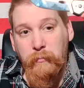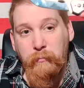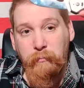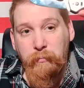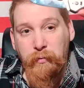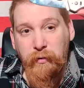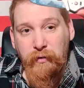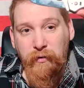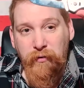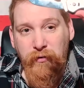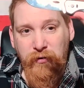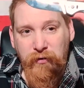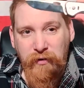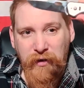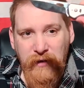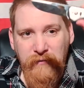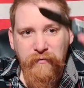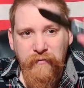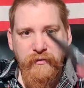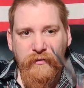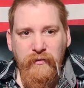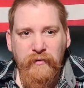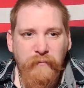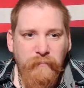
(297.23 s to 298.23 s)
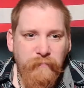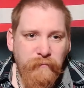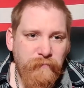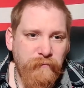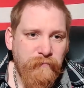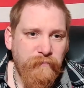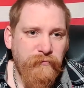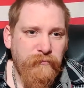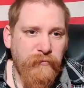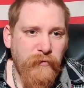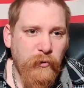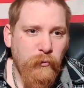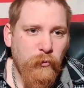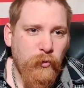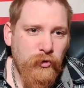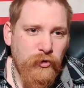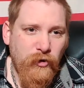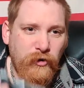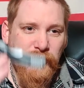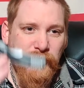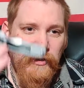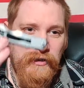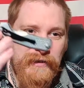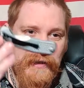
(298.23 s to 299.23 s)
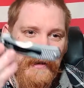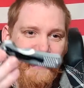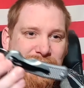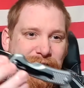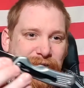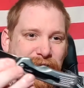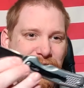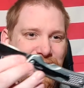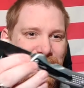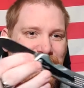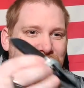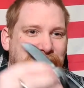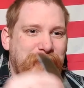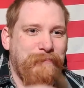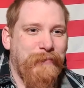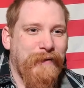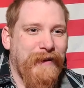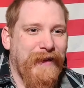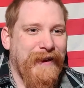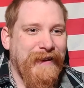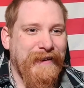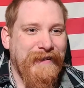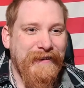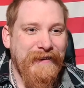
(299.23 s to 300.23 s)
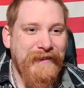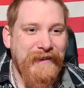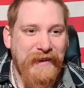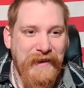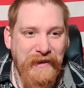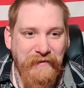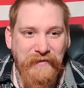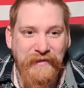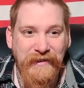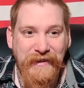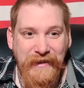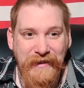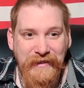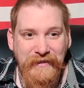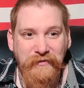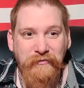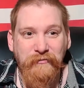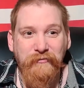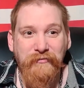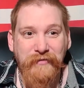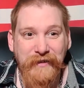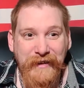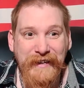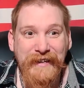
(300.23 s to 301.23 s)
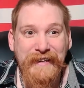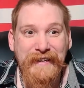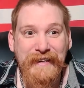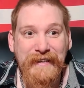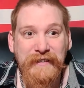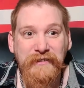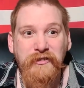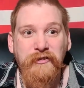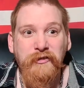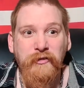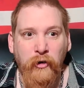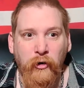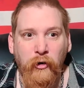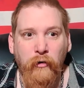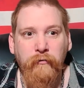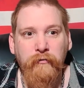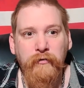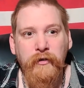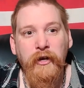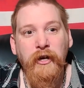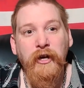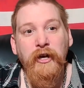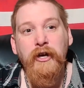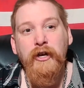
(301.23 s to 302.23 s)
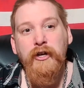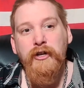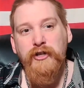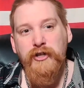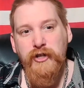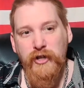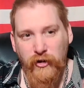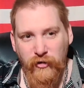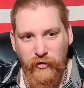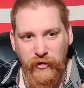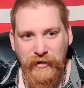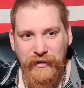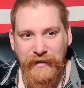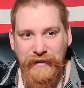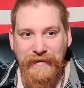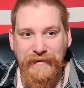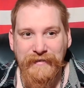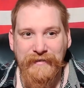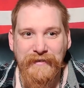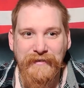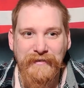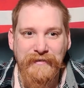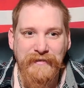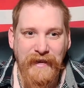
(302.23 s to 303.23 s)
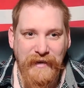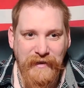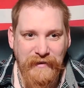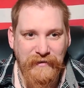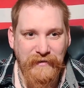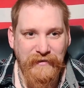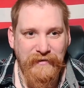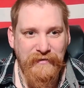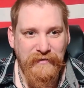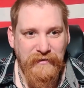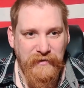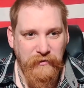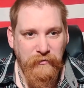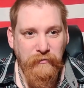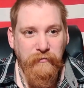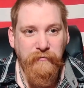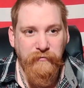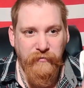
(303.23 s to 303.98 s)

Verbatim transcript: but given what I did to this blade and given it is a really soft Chinese stainless steel